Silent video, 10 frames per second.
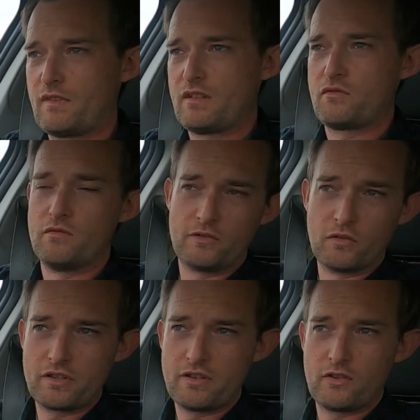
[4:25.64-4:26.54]
So of
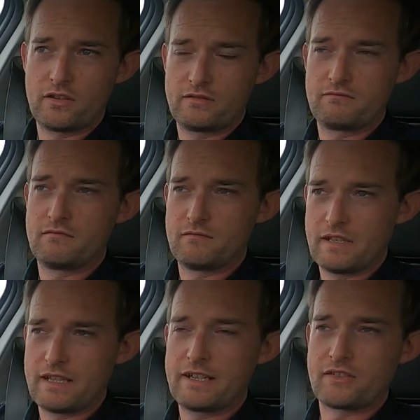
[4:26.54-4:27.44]
course you've got
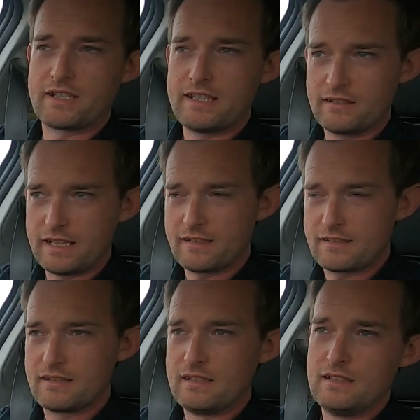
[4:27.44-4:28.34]
an electric tailgate,
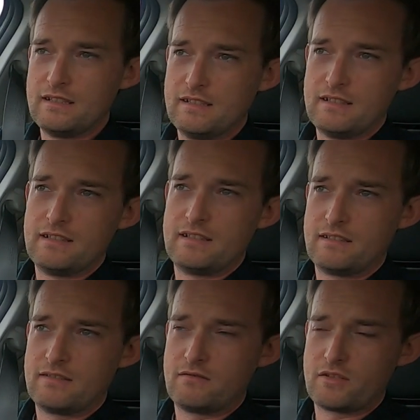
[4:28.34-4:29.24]

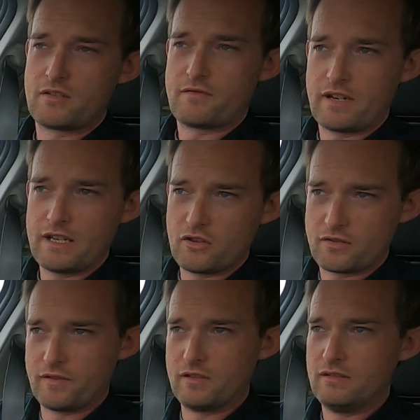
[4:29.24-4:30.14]
which is very
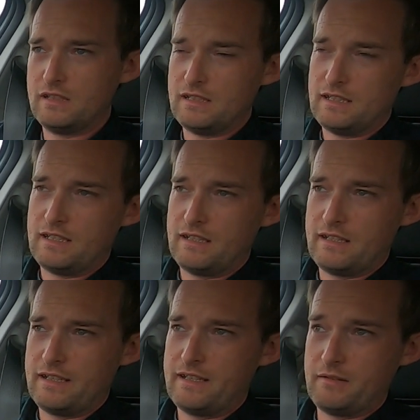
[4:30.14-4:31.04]
useful.
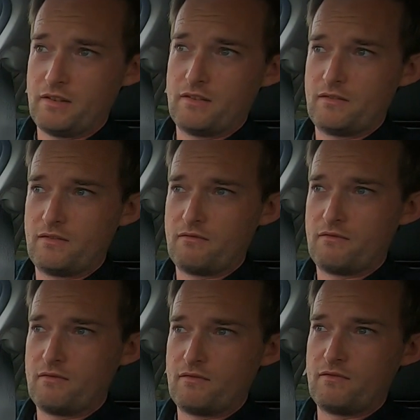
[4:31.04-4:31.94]

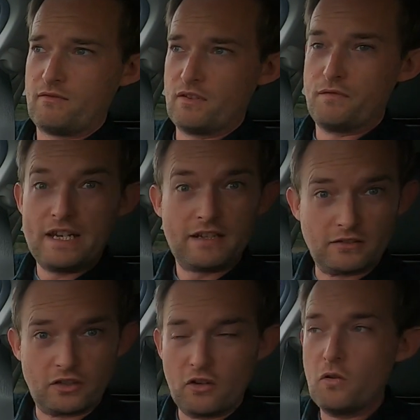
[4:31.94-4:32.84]
The vehicle
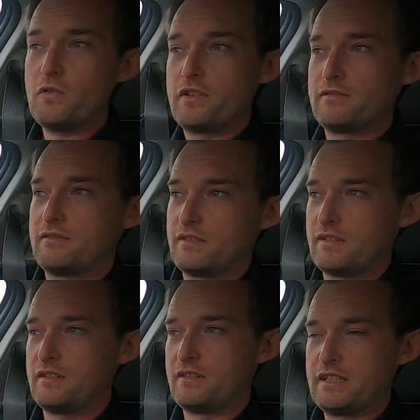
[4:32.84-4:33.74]
to load
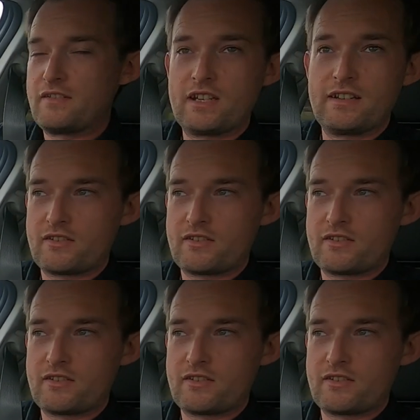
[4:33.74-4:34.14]
that you've seen at the